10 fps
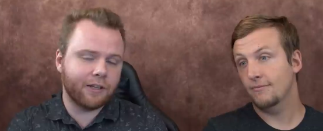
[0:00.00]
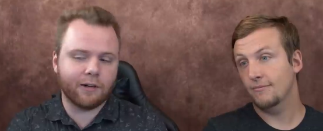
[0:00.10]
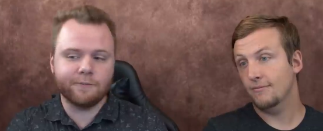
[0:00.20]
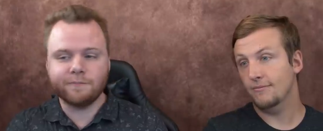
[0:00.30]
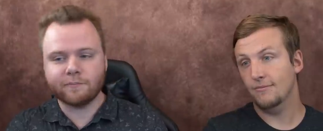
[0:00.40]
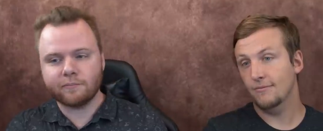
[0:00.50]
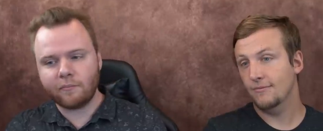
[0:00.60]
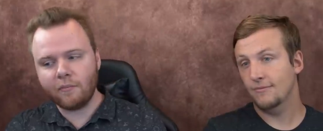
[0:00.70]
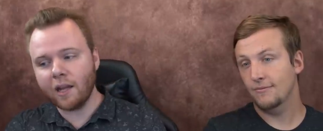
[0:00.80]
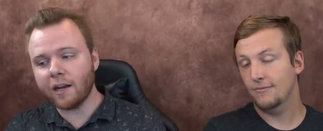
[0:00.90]
Speaker 1: You know. Mm-hmm.
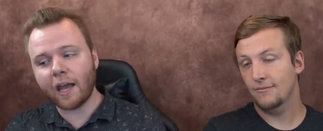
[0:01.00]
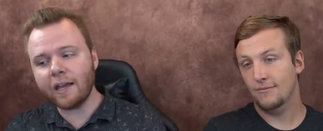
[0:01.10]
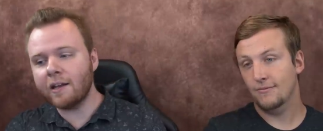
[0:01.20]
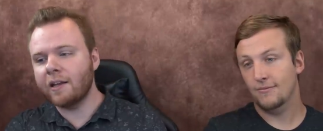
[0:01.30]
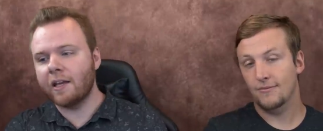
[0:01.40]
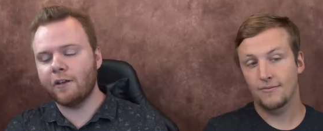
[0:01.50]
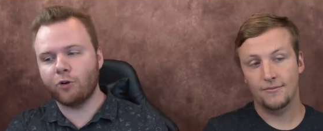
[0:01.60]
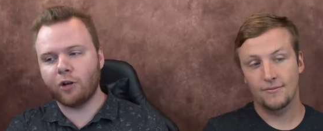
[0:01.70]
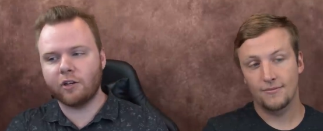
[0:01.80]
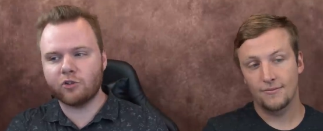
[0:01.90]
And hey, if
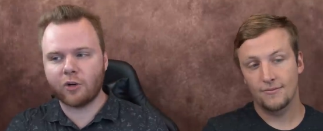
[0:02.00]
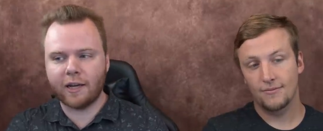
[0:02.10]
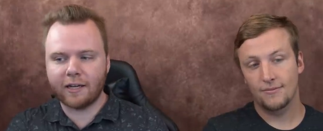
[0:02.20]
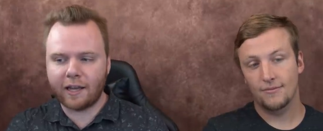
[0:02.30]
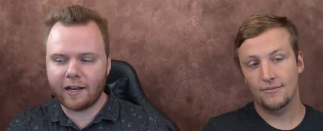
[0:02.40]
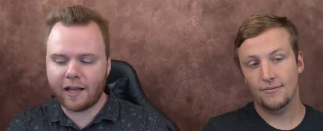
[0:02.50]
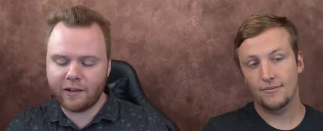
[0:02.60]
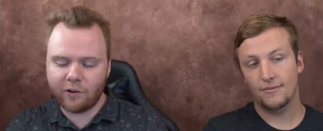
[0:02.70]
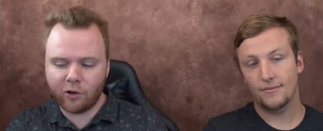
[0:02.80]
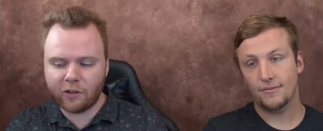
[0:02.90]
you're gonna try and get
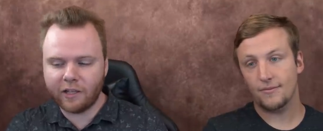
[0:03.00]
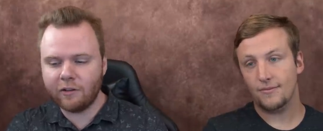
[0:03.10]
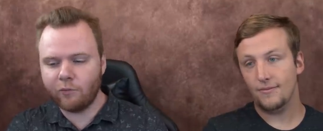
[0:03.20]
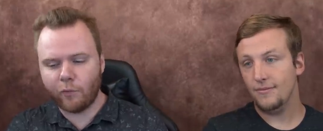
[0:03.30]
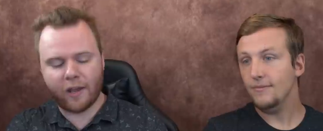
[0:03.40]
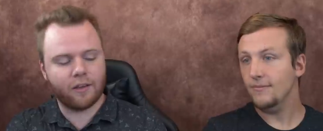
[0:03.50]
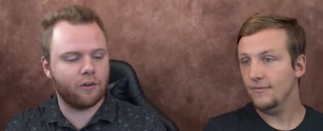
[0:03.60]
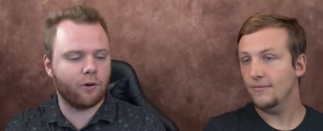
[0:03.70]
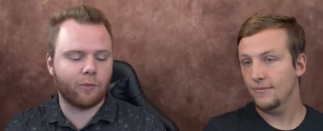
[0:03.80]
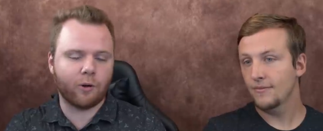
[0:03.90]
ahead early, make
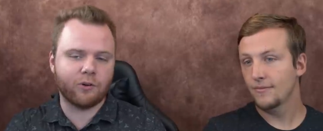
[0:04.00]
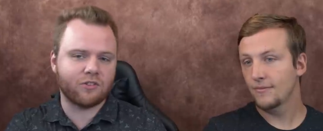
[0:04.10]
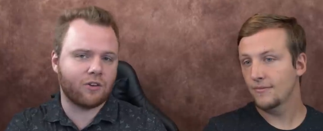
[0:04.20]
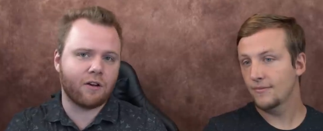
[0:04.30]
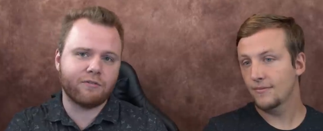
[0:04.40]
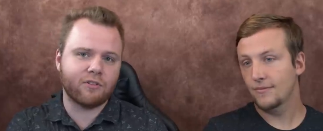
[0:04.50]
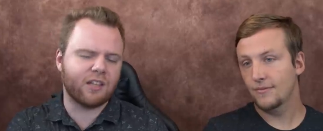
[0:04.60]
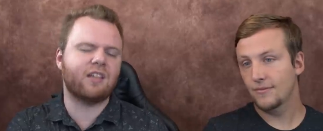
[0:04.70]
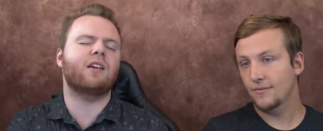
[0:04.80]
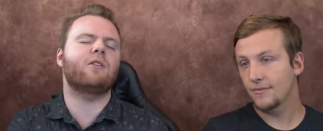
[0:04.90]
your opponents an offer they
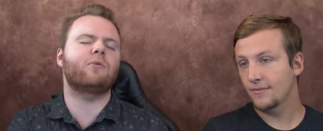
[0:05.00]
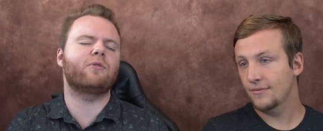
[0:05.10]
can't